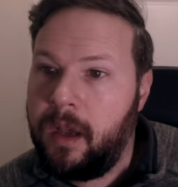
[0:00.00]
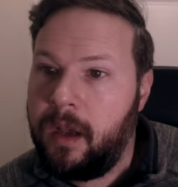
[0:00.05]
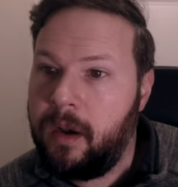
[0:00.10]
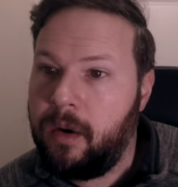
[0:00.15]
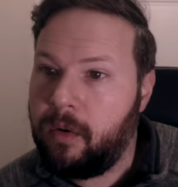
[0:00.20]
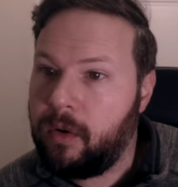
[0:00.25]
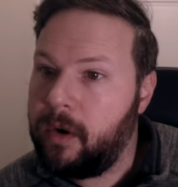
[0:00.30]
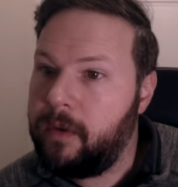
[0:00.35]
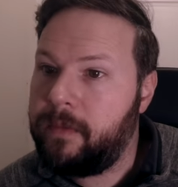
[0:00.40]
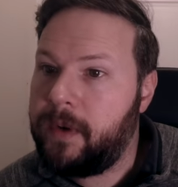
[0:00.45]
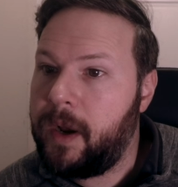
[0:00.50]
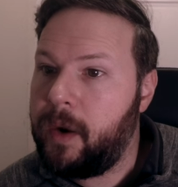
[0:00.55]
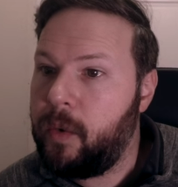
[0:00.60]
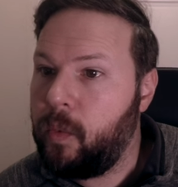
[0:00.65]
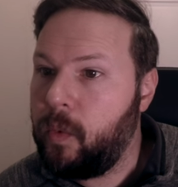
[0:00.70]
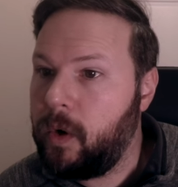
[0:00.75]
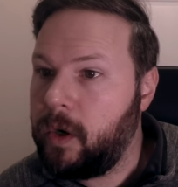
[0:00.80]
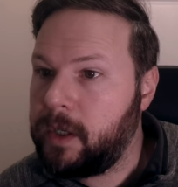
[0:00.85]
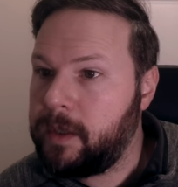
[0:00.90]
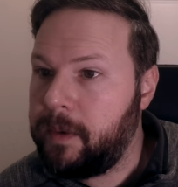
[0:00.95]
or if I
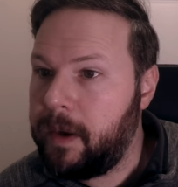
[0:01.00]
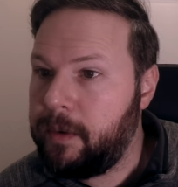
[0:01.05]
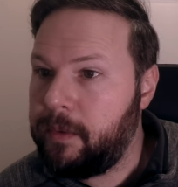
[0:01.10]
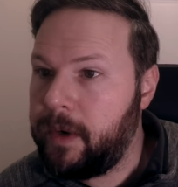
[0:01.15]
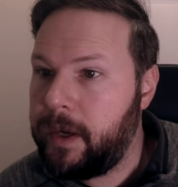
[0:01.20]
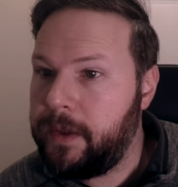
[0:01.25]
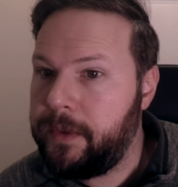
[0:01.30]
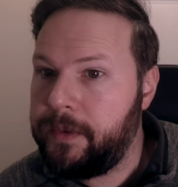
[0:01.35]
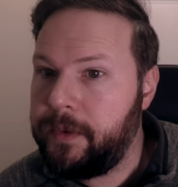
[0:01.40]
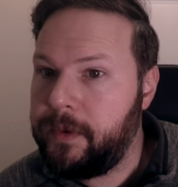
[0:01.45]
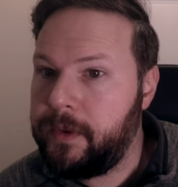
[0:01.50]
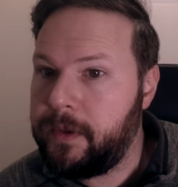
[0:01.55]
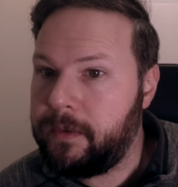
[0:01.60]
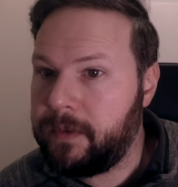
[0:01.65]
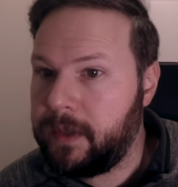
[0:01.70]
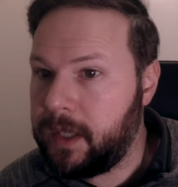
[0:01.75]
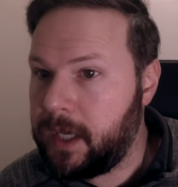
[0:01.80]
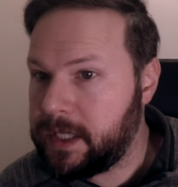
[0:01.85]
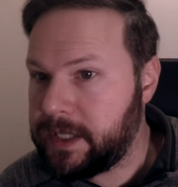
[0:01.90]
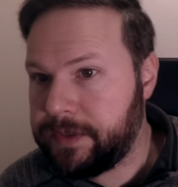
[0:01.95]
worked my way through the
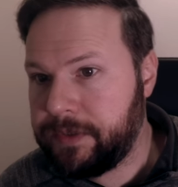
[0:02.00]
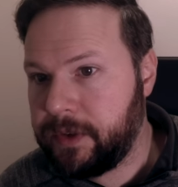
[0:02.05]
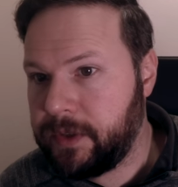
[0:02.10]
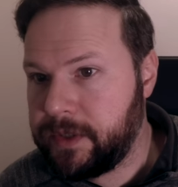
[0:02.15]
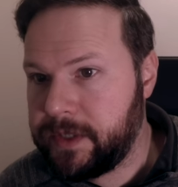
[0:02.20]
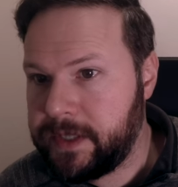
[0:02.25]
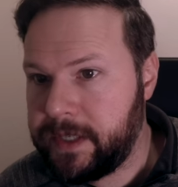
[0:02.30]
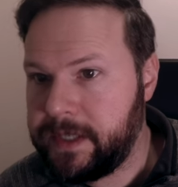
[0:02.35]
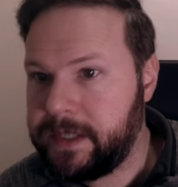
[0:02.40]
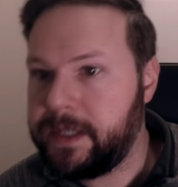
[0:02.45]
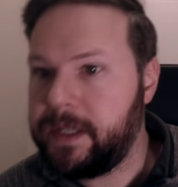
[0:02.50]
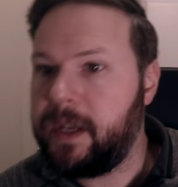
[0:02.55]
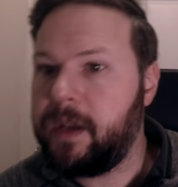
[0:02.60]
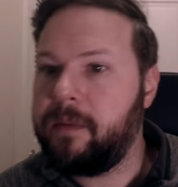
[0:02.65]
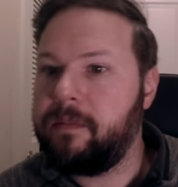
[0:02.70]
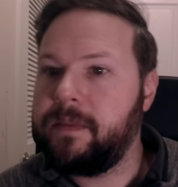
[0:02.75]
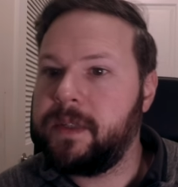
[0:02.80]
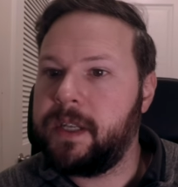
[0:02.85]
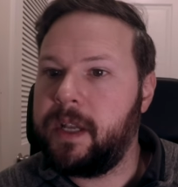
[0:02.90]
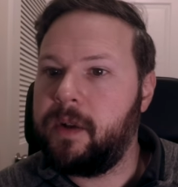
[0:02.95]
philosopher's
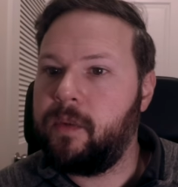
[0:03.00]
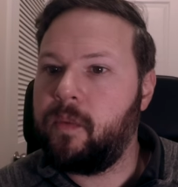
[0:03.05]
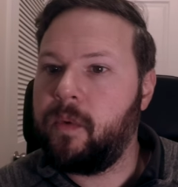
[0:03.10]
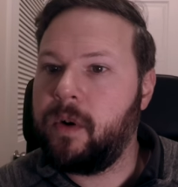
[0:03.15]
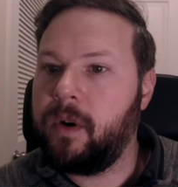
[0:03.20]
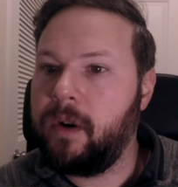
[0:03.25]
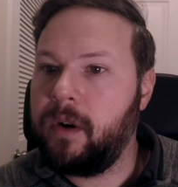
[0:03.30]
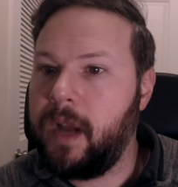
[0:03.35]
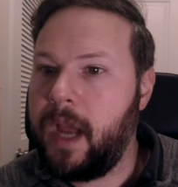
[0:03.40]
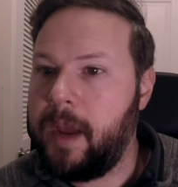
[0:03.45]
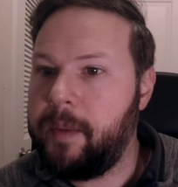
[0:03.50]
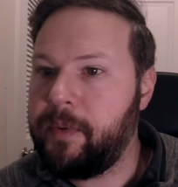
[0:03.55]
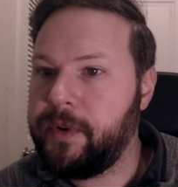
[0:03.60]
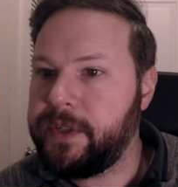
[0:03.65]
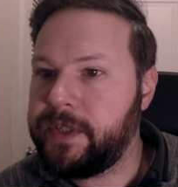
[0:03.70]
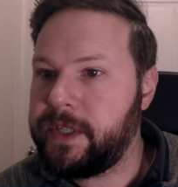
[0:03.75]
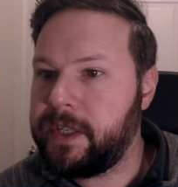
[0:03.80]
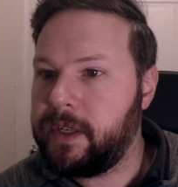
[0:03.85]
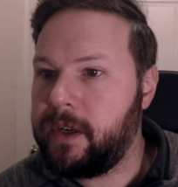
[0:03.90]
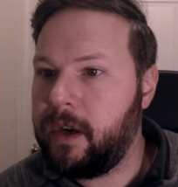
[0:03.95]
systems and were able
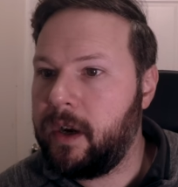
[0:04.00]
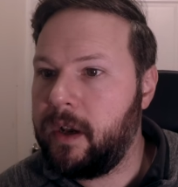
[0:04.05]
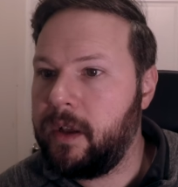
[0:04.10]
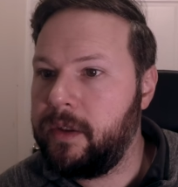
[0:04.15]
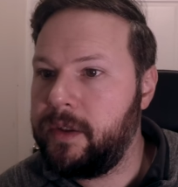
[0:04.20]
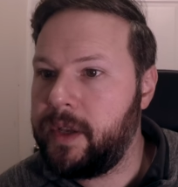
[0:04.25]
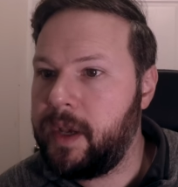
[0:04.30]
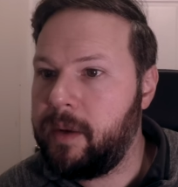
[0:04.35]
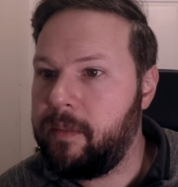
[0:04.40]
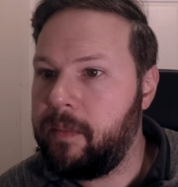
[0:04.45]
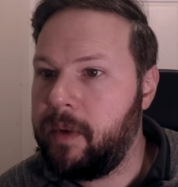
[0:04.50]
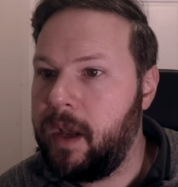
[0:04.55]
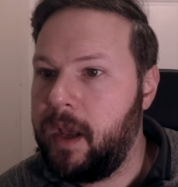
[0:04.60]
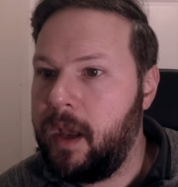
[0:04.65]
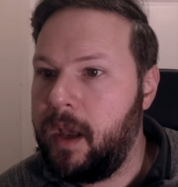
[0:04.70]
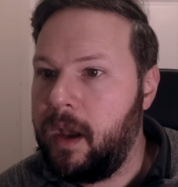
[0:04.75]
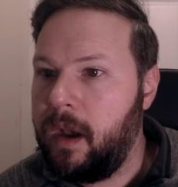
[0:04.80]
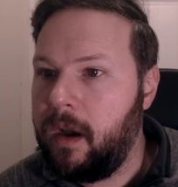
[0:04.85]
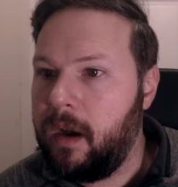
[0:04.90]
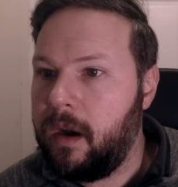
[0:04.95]
to call them
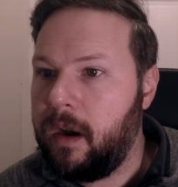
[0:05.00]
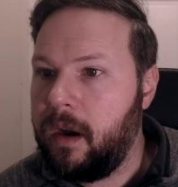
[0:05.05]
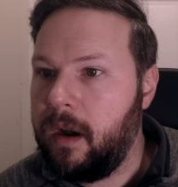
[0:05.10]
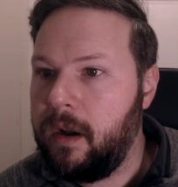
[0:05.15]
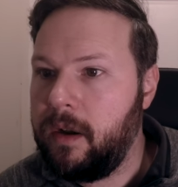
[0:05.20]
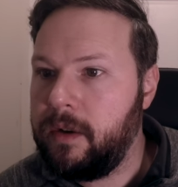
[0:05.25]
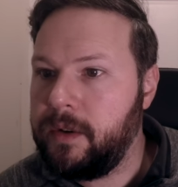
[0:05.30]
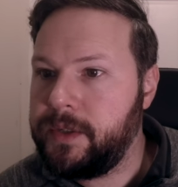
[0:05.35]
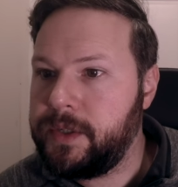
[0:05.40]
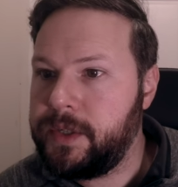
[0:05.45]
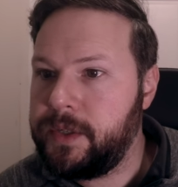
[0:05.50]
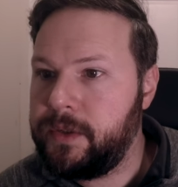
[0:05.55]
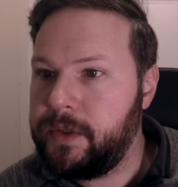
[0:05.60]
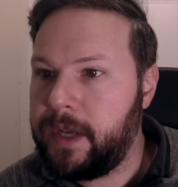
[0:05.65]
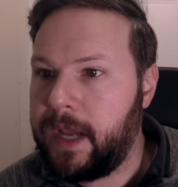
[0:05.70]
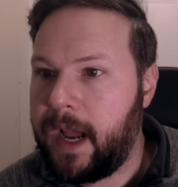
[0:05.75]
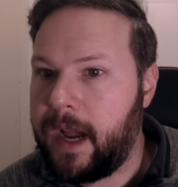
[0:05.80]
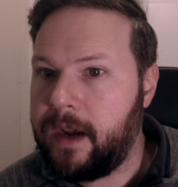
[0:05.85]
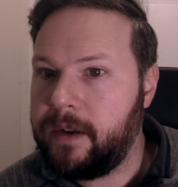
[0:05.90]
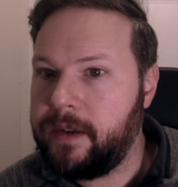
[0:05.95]
all to
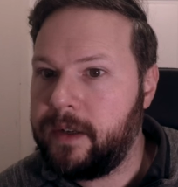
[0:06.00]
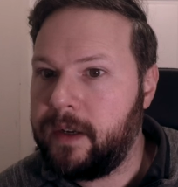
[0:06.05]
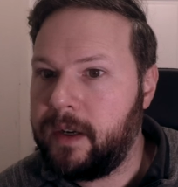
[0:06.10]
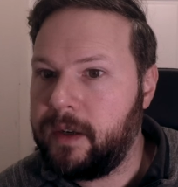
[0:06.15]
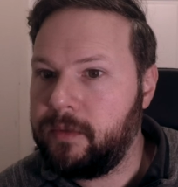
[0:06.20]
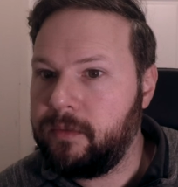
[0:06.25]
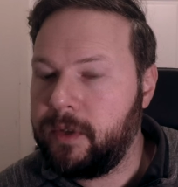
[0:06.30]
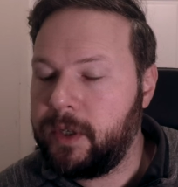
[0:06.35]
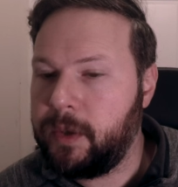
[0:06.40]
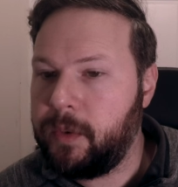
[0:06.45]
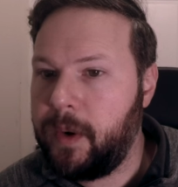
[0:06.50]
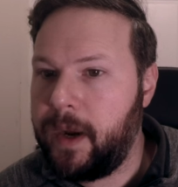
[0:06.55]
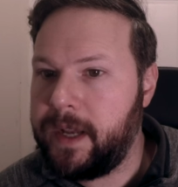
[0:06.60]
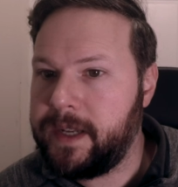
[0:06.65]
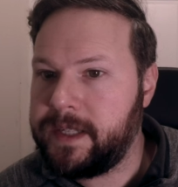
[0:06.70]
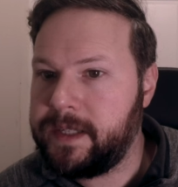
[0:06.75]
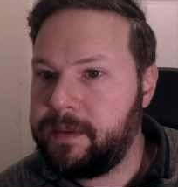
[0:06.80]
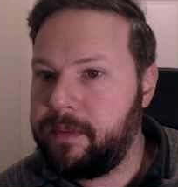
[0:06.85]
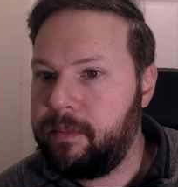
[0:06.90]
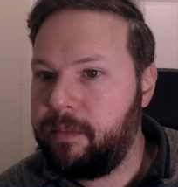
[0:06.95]
account on
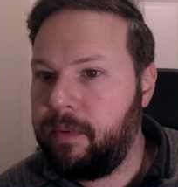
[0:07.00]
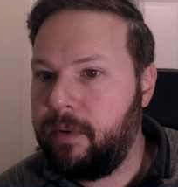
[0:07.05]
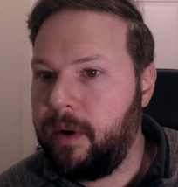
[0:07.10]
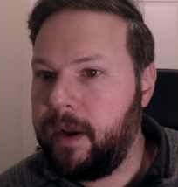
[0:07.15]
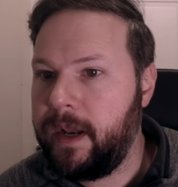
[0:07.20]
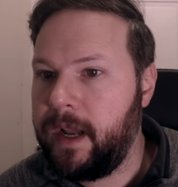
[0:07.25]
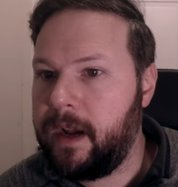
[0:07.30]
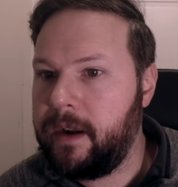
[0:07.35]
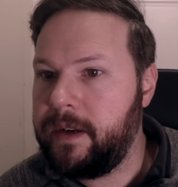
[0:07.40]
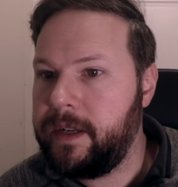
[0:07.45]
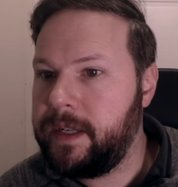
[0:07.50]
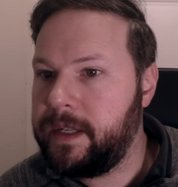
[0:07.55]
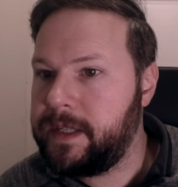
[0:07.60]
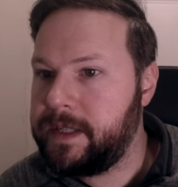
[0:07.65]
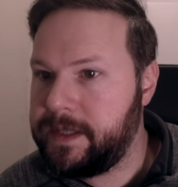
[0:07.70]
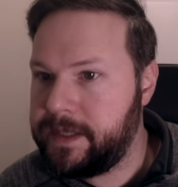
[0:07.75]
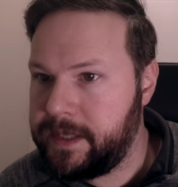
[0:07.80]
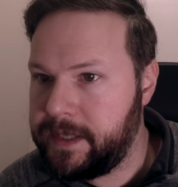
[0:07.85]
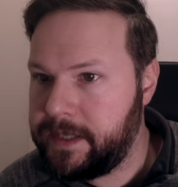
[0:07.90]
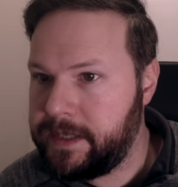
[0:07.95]
request, point out
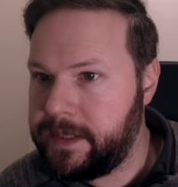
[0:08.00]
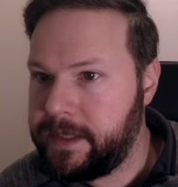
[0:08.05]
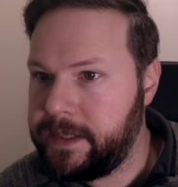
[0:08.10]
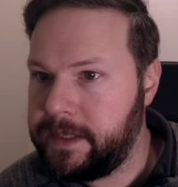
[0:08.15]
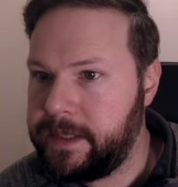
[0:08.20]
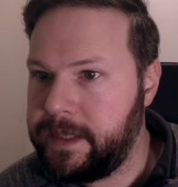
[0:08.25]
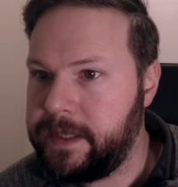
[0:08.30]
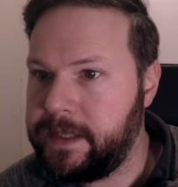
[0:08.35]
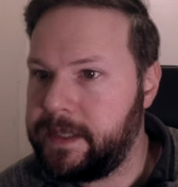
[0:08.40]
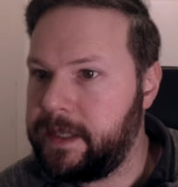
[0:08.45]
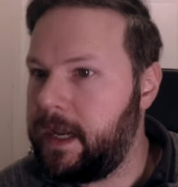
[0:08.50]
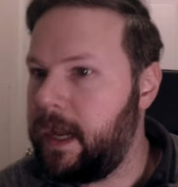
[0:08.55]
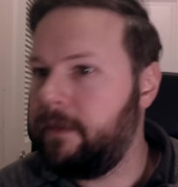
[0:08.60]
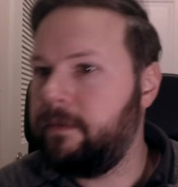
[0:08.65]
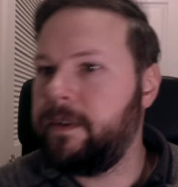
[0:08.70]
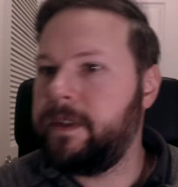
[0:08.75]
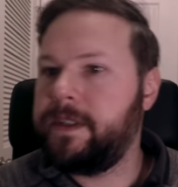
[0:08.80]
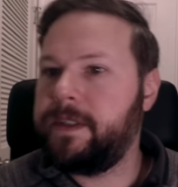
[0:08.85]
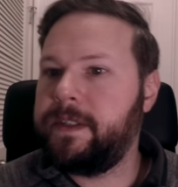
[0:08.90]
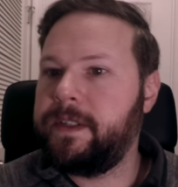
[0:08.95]
inconsistencies in
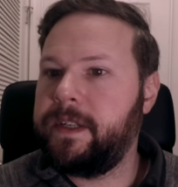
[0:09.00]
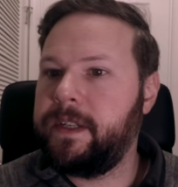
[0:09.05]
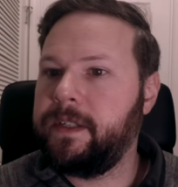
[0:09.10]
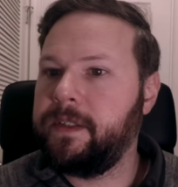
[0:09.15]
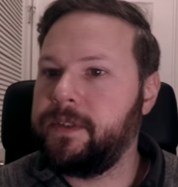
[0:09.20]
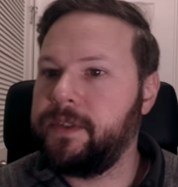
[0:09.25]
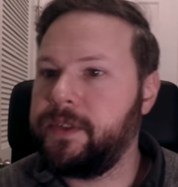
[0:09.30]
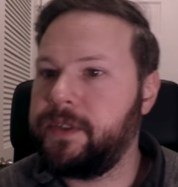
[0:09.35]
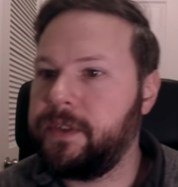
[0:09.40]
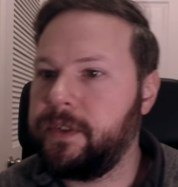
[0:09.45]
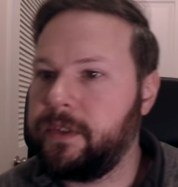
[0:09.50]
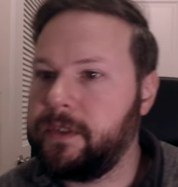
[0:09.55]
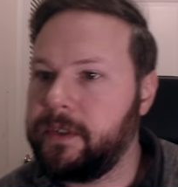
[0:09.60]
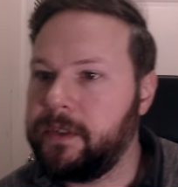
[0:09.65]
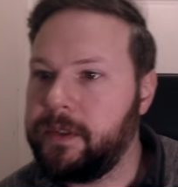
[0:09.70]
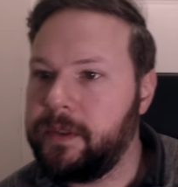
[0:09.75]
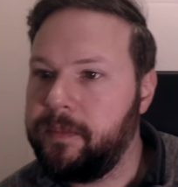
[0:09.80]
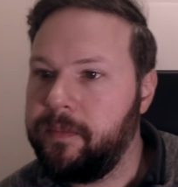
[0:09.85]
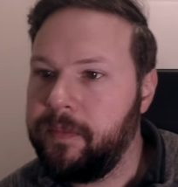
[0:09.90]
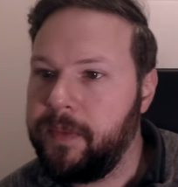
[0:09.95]
every single
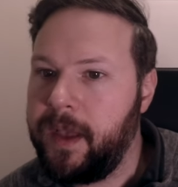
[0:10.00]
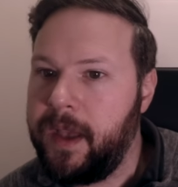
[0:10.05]
circle.